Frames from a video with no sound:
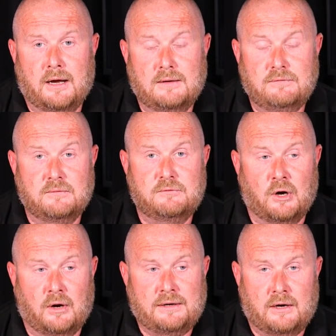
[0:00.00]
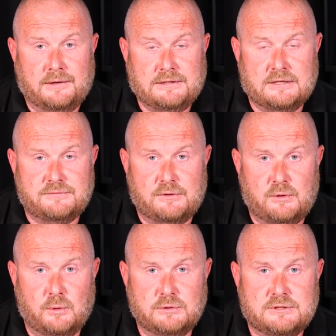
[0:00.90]
If you've got any ideas for
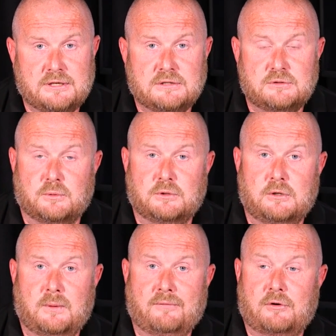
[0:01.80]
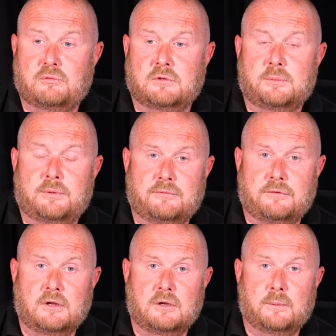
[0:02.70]
courses, or you have a group of
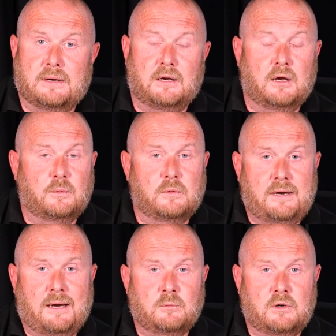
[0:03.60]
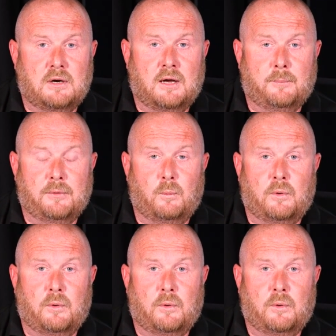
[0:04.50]
you in a local camera club that want to